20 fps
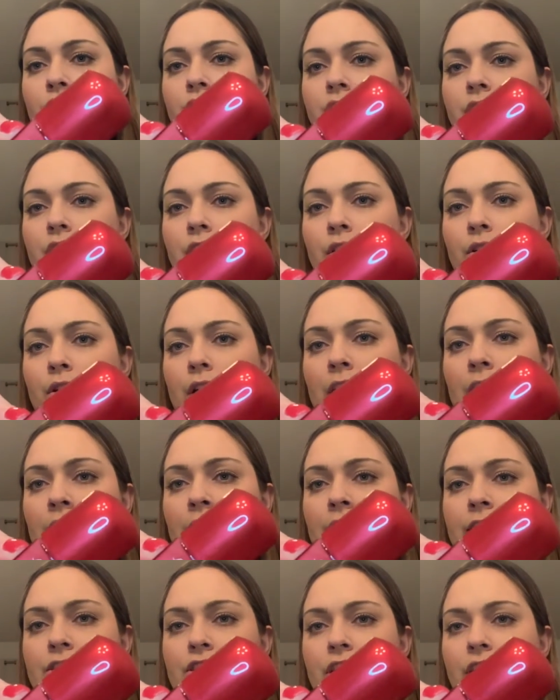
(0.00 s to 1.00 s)
So I
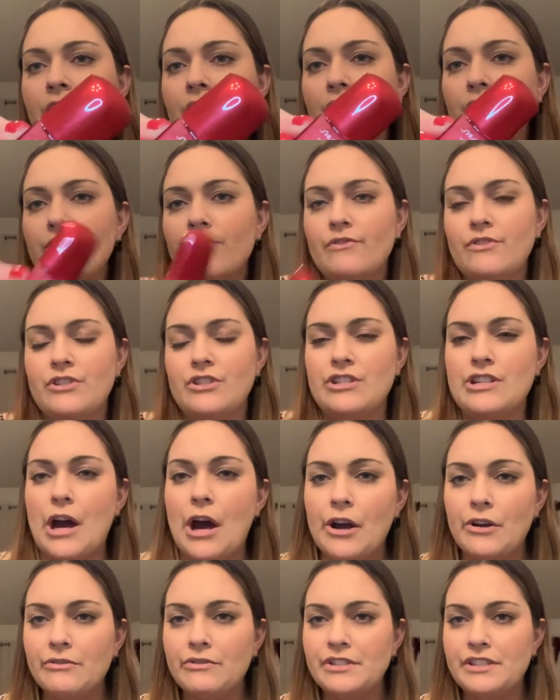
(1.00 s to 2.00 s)
actually have
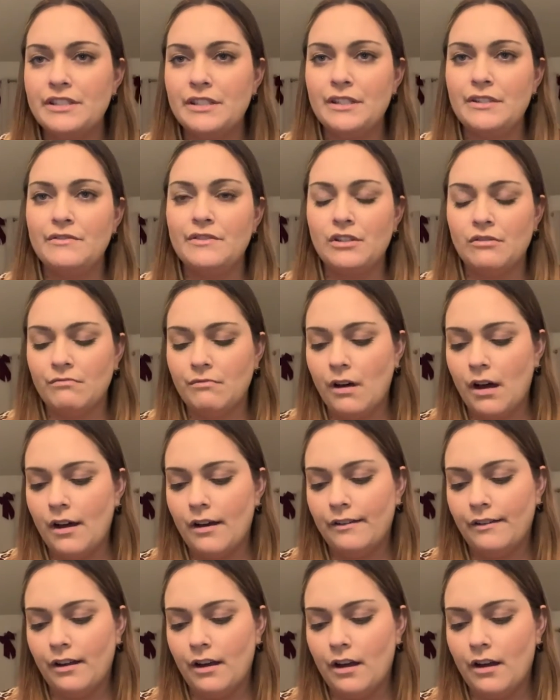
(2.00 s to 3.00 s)
not received a
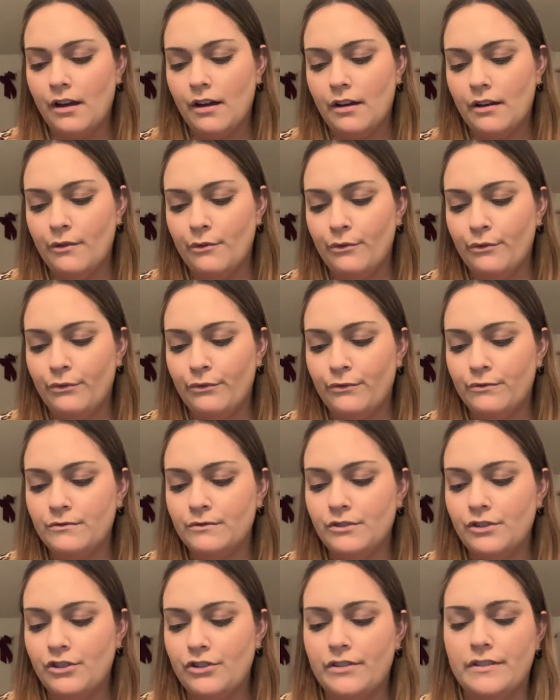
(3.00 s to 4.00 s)
lot of
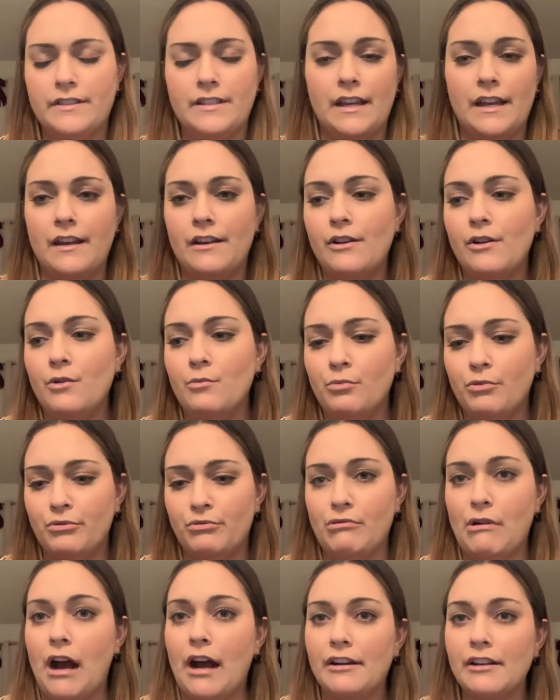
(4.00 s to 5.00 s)
Shiseido
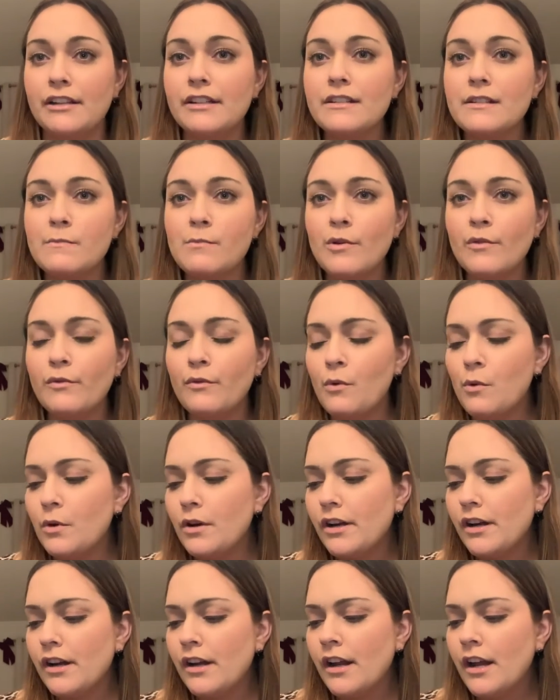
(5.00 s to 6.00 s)
products
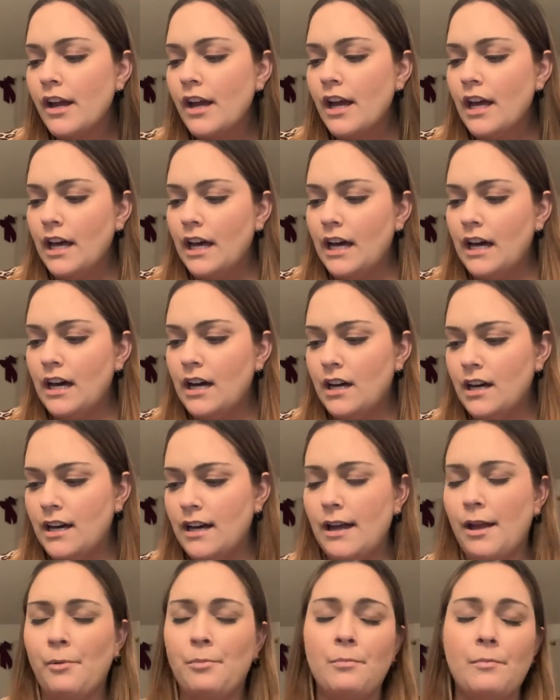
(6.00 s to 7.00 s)
before, uh,
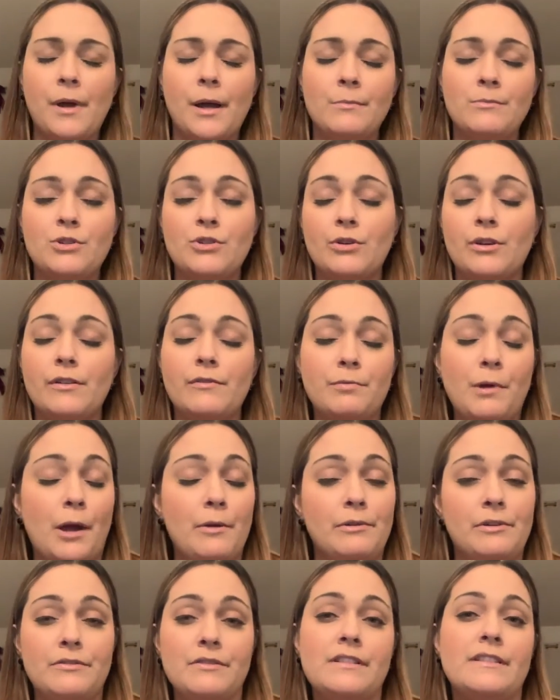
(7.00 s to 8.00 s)
I, am sure I've
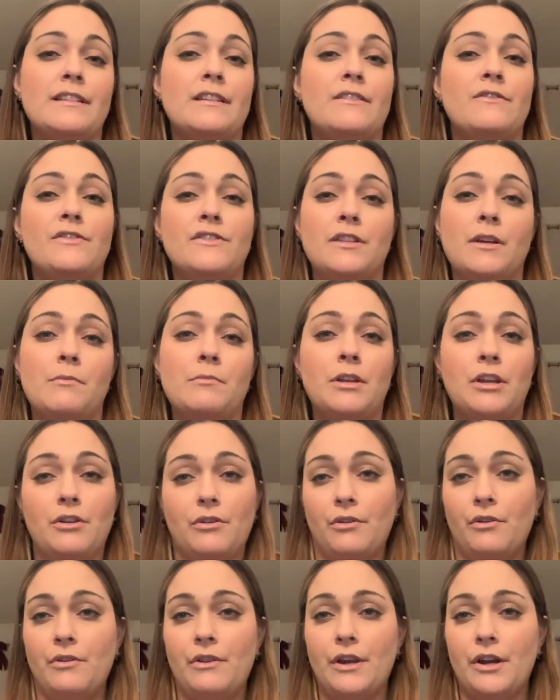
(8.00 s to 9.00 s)
probably received some
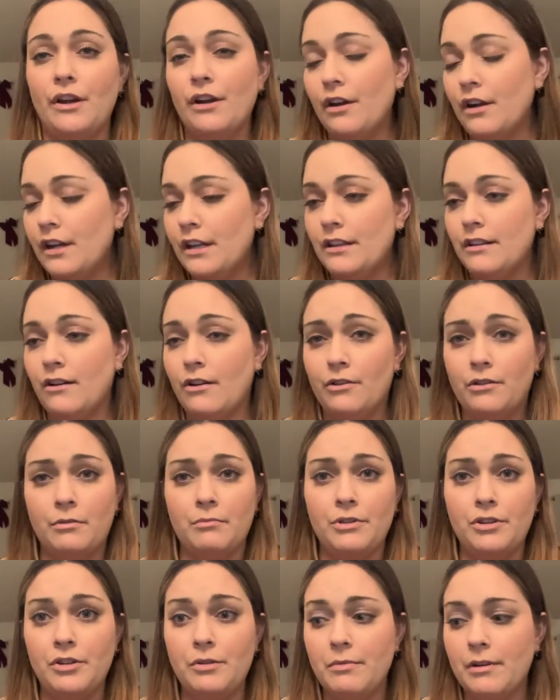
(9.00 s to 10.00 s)
here or there in all the
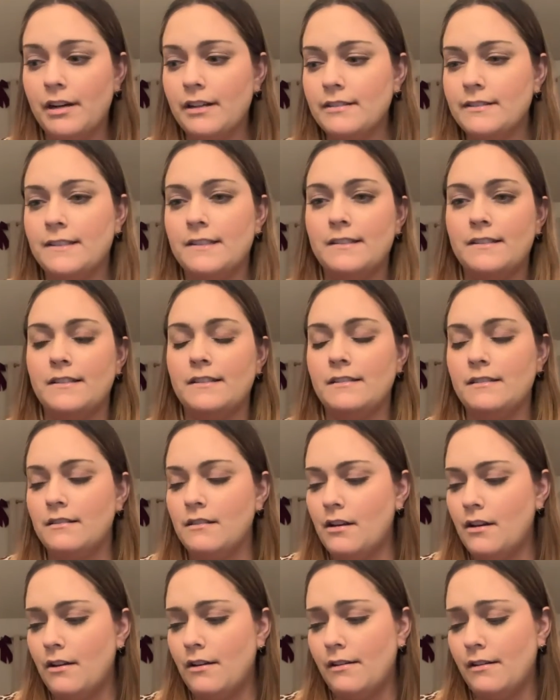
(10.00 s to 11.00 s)
beauty boxes and
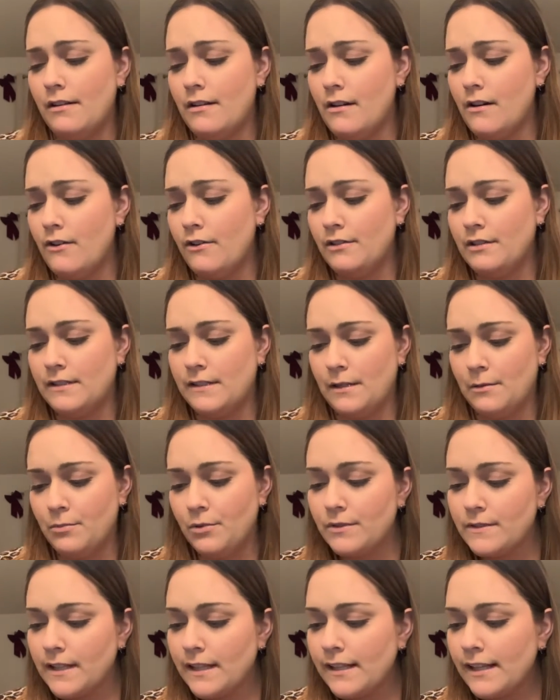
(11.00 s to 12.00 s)
uh, all the
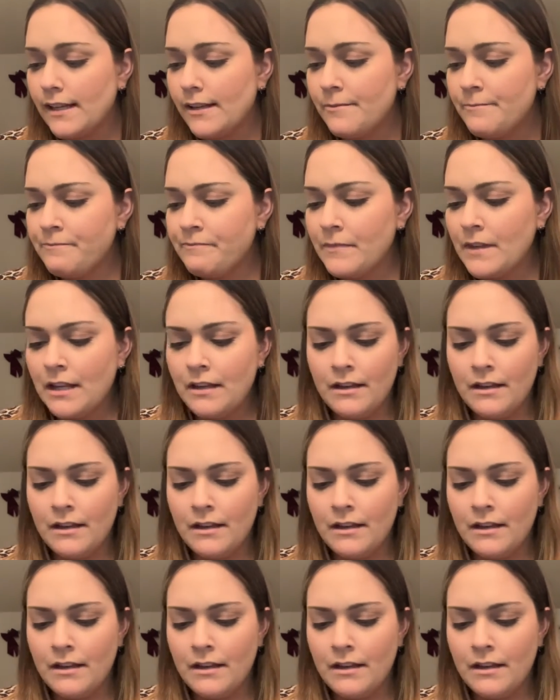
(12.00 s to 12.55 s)
samples I get,